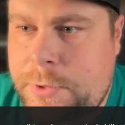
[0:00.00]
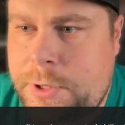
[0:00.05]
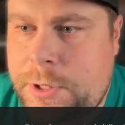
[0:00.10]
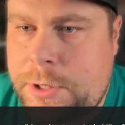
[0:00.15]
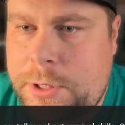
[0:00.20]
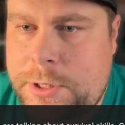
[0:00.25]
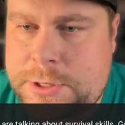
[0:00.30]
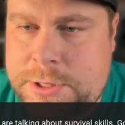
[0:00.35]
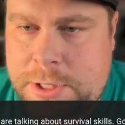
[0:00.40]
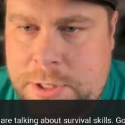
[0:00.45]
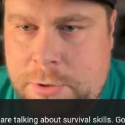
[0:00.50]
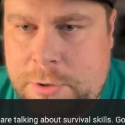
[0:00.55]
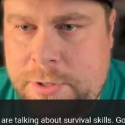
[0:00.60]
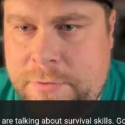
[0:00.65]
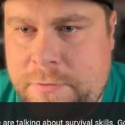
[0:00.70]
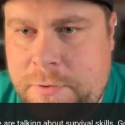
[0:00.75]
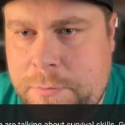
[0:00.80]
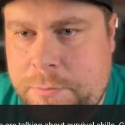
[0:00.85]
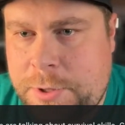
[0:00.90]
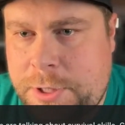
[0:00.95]
let's say you live
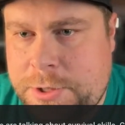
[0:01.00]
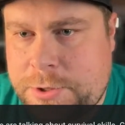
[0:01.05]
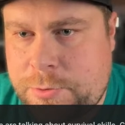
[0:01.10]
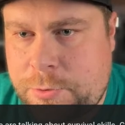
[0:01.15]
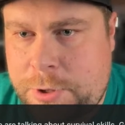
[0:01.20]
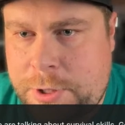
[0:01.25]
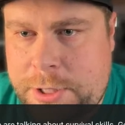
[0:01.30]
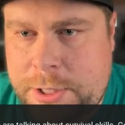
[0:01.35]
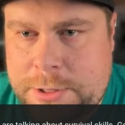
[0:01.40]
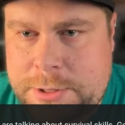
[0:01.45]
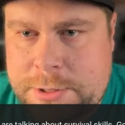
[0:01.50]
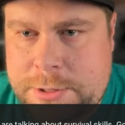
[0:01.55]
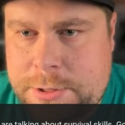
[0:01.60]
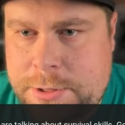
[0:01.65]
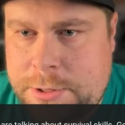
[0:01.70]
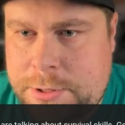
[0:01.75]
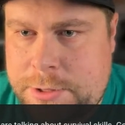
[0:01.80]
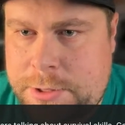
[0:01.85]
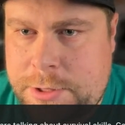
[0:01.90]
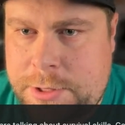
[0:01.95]
in a place where it gets
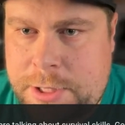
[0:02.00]
into